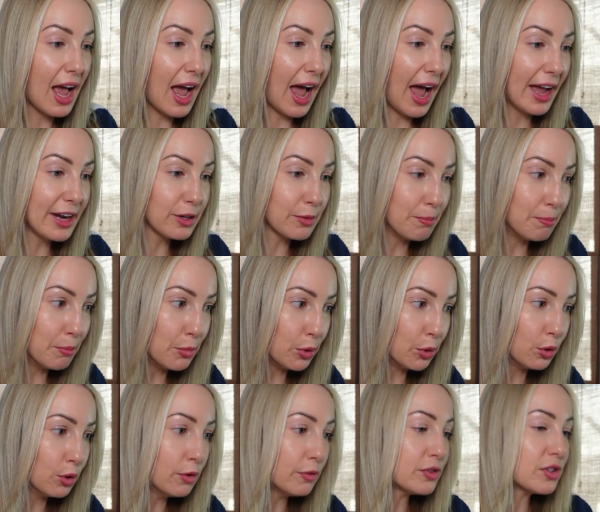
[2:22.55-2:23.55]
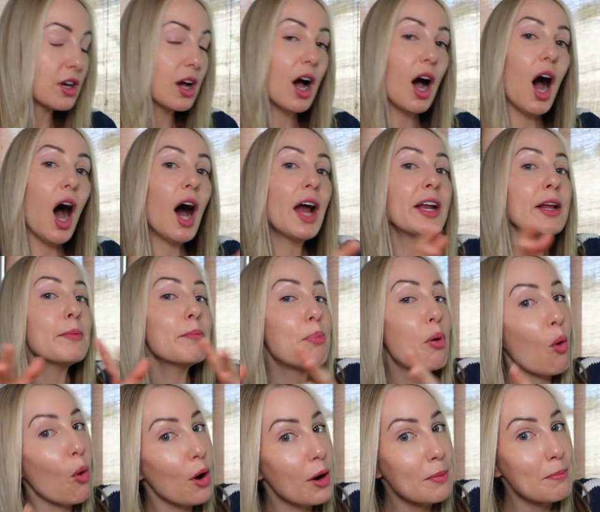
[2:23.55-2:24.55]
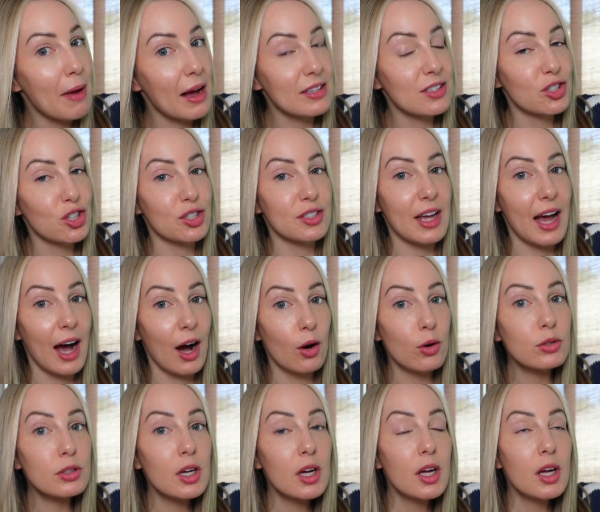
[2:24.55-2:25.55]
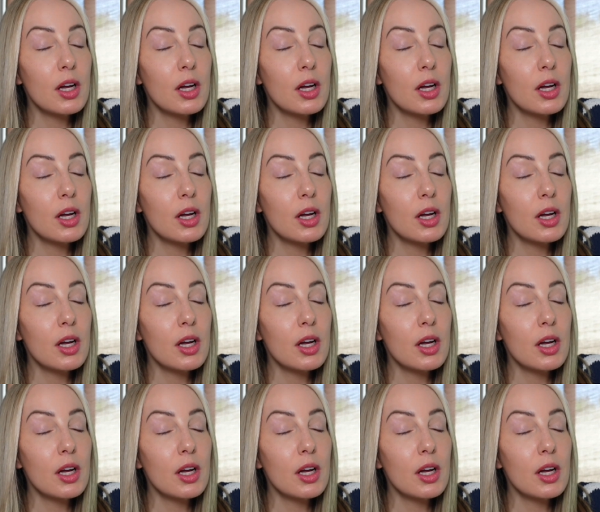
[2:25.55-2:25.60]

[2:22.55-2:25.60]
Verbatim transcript: and moves unimportant messages out